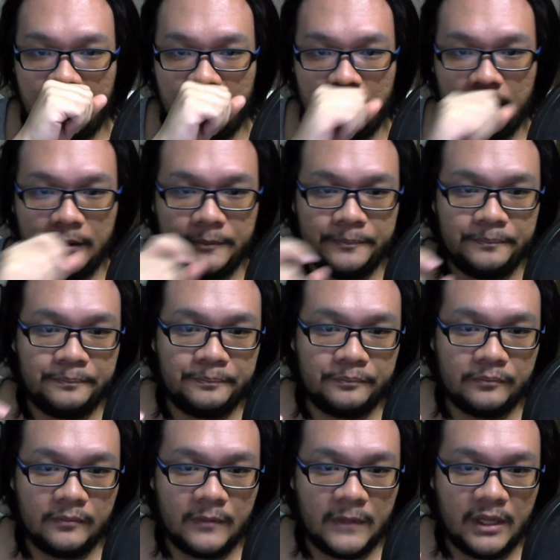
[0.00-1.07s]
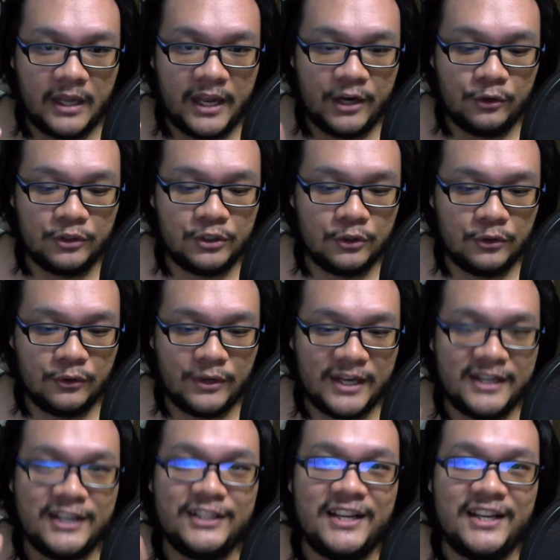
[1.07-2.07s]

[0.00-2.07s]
And also in